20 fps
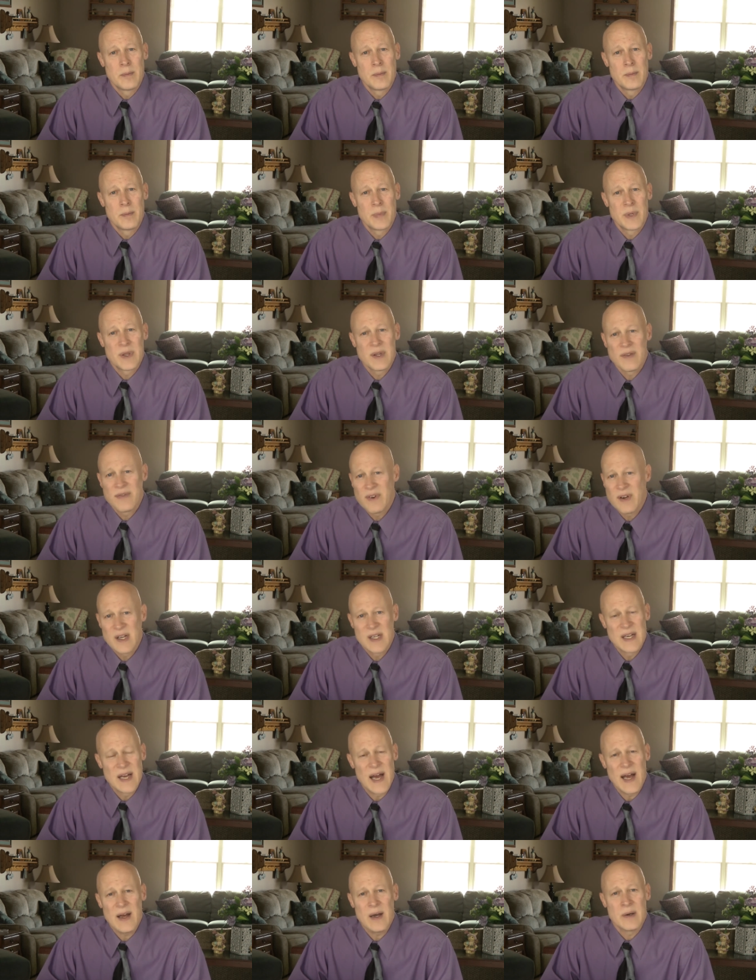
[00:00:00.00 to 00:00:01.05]
But they're very
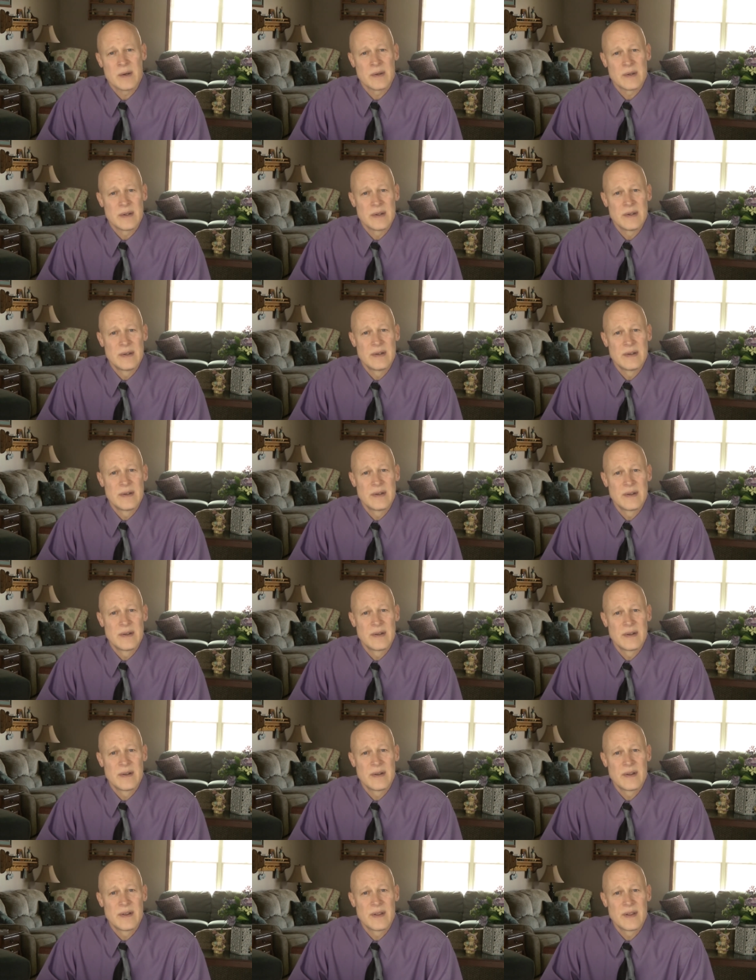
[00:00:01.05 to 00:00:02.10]
down.
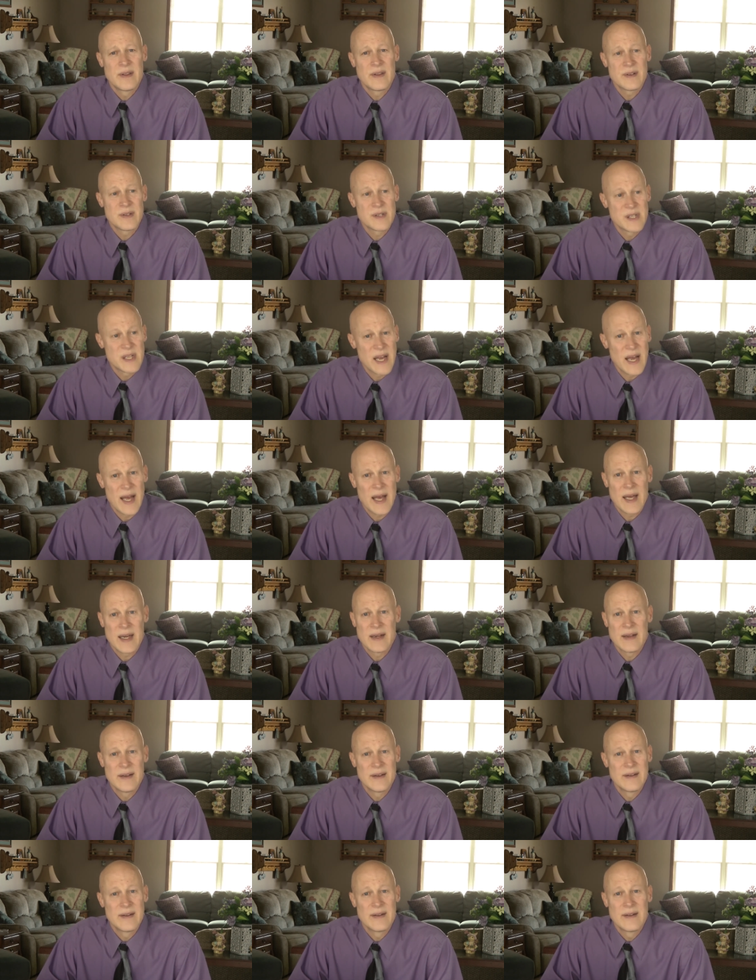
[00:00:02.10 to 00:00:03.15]
They're sad.
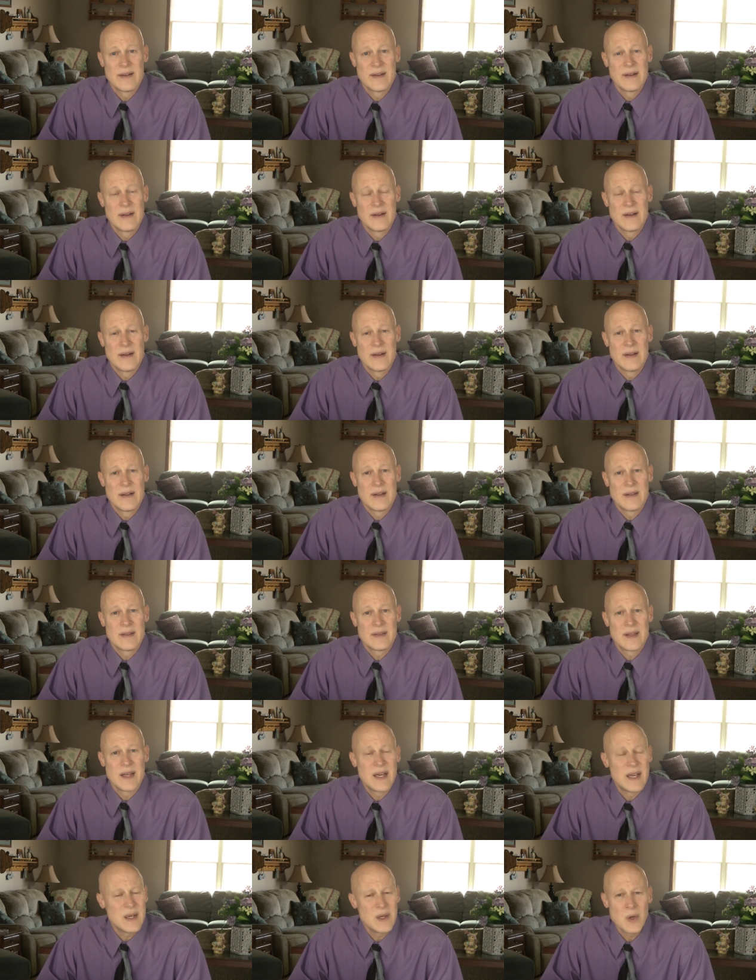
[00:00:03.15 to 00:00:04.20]

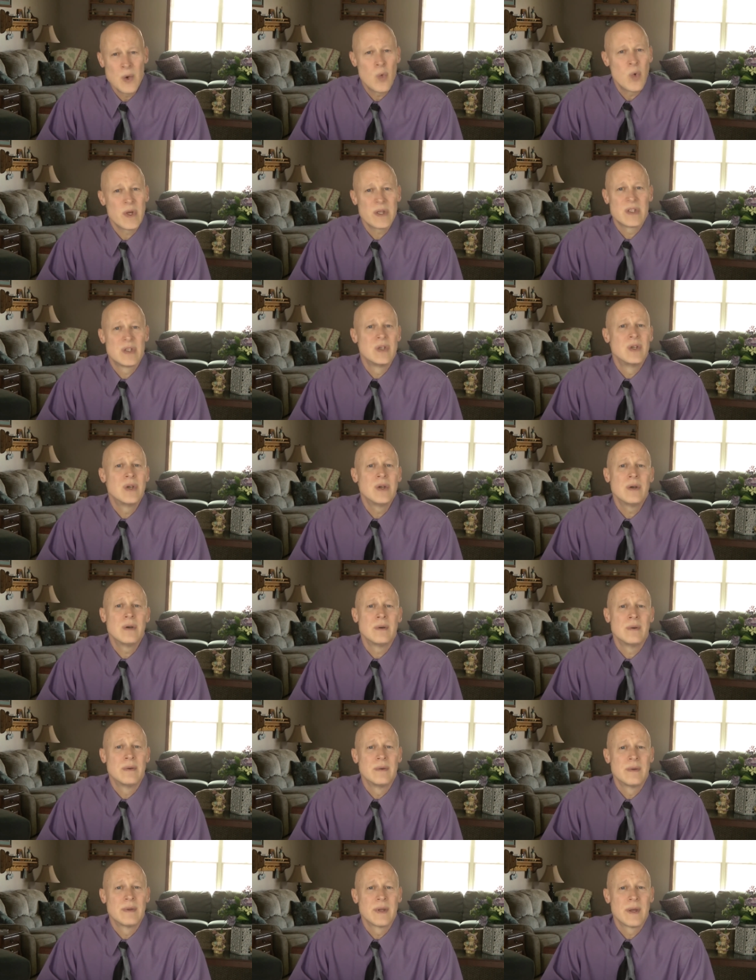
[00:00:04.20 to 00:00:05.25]
They didn't know what to do.
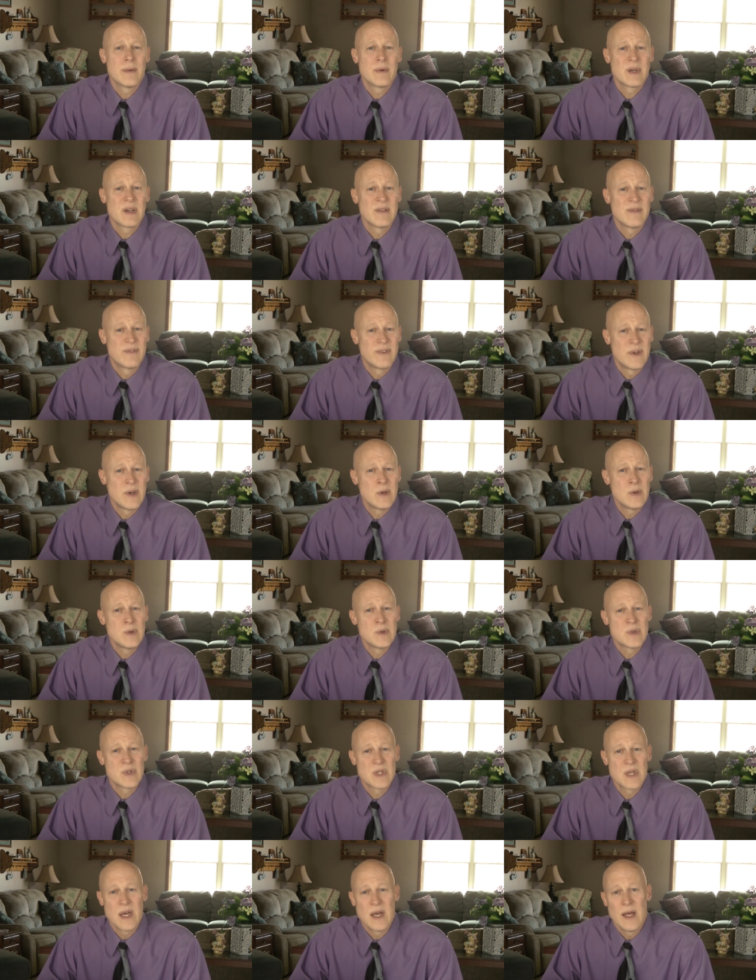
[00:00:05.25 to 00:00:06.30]
They were
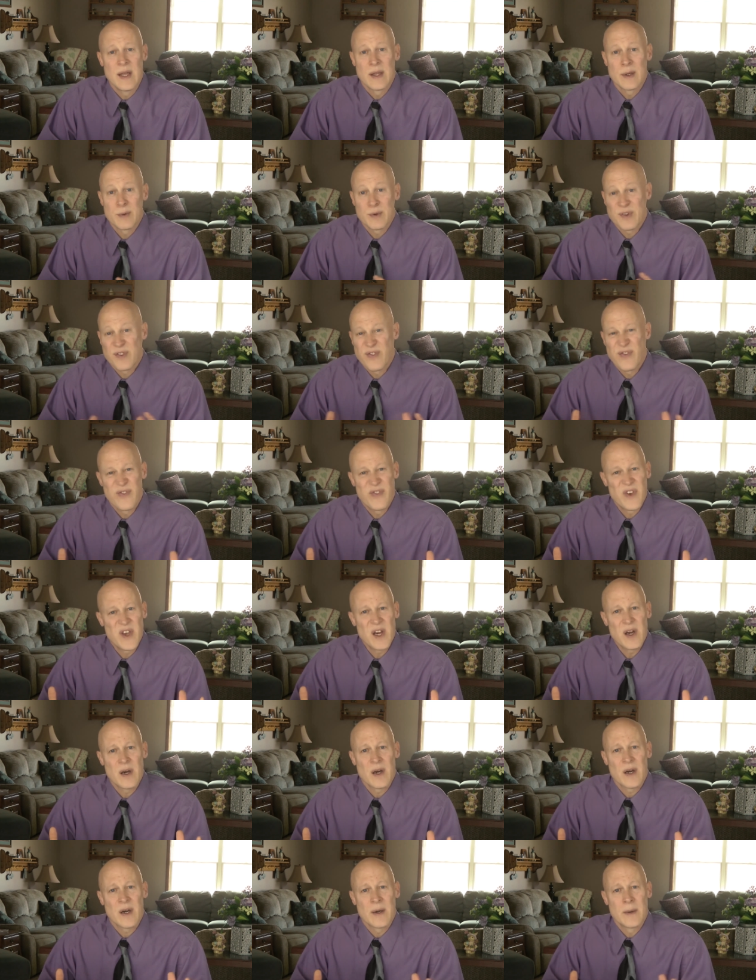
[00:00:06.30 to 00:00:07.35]
confused. There was
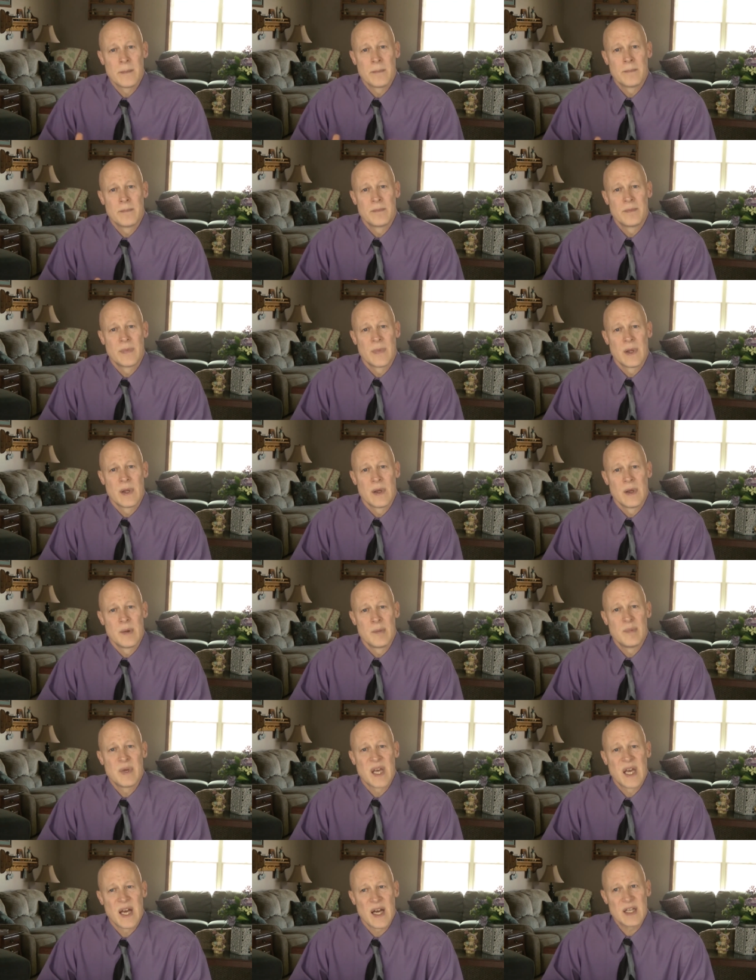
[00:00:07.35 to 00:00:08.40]
fear
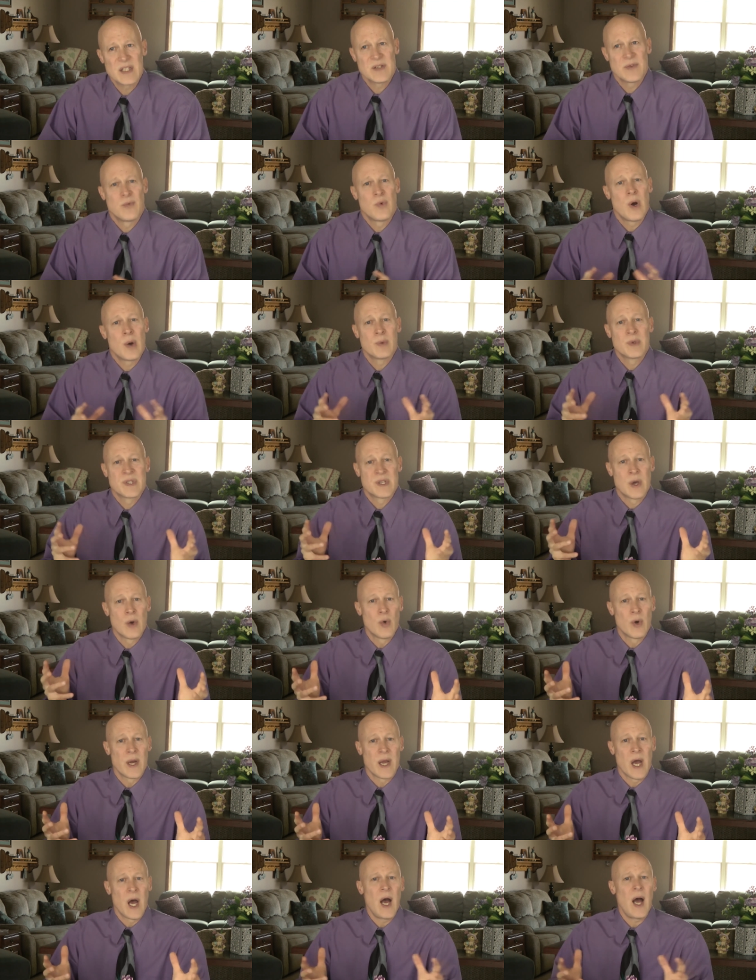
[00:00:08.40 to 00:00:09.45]
because of what was
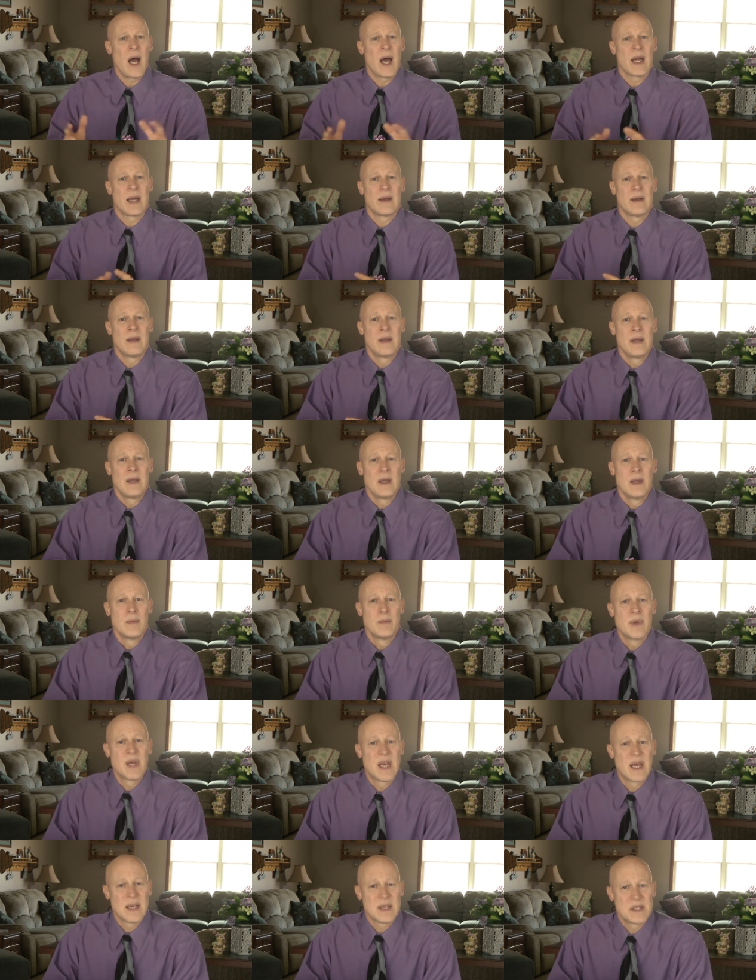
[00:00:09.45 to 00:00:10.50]
going on,
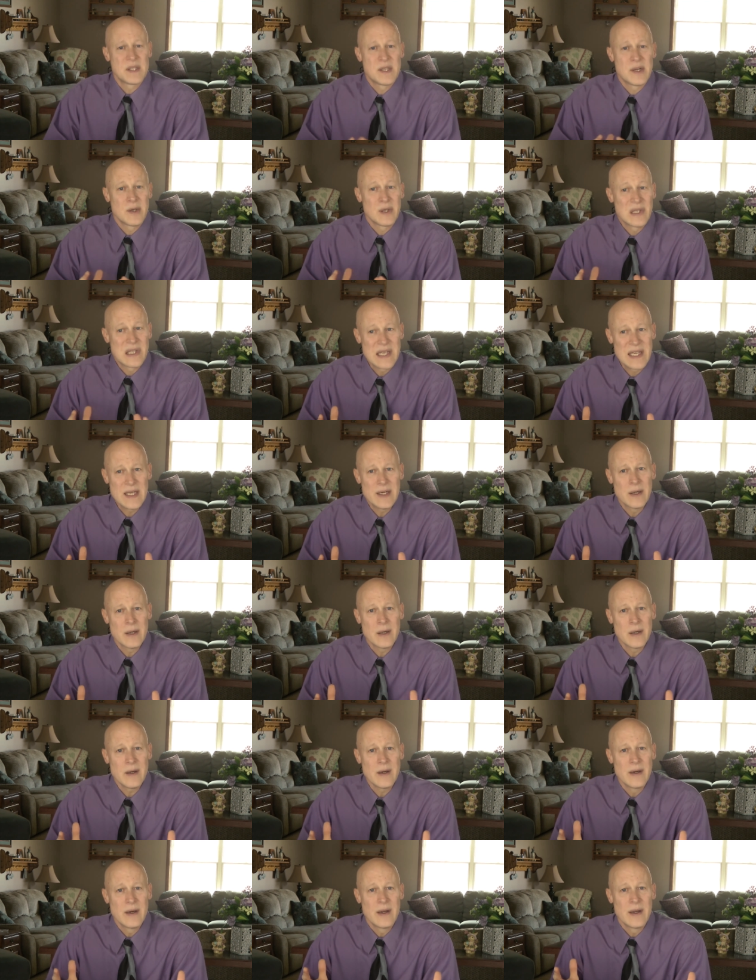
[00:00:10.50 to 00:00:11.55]
because their
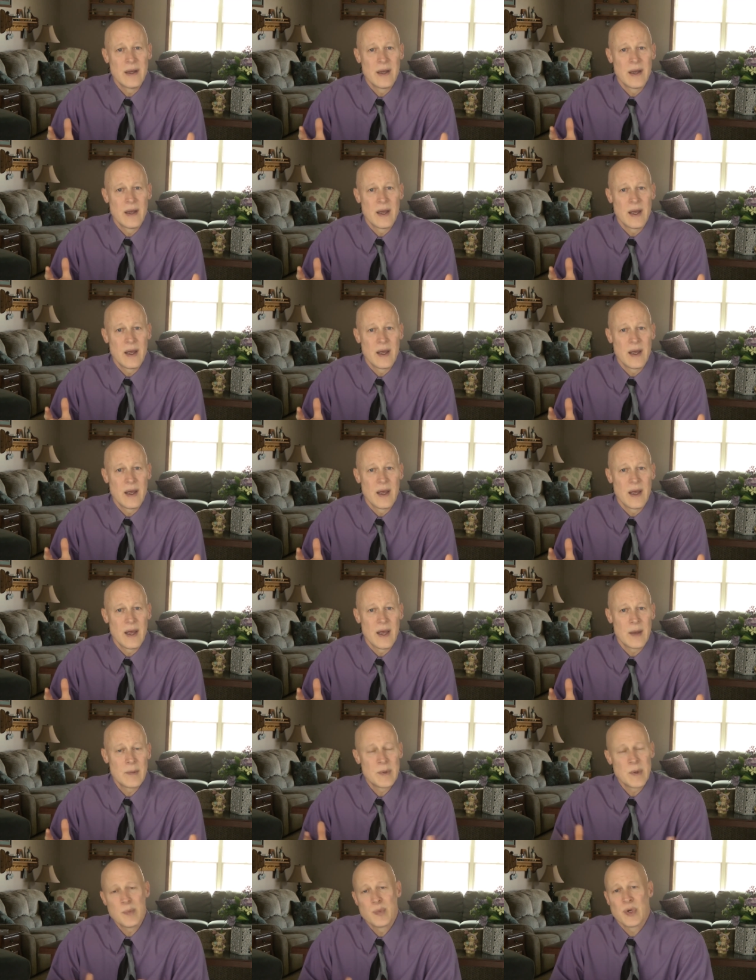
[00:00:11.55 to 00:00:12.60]
leader
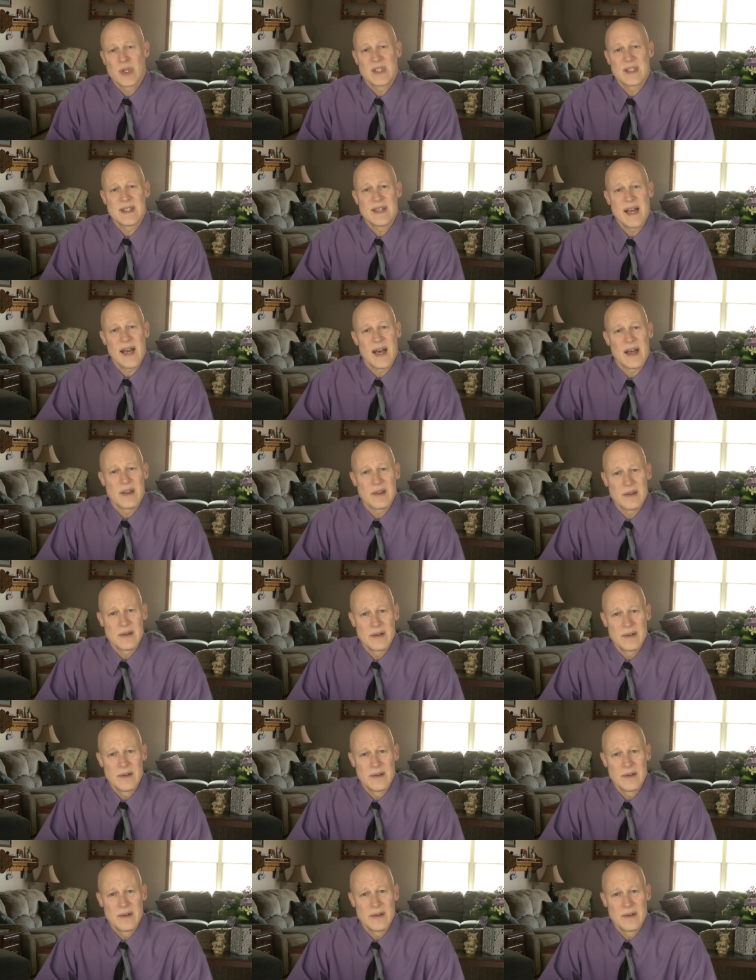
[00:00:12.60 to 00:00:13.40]
had been put to death.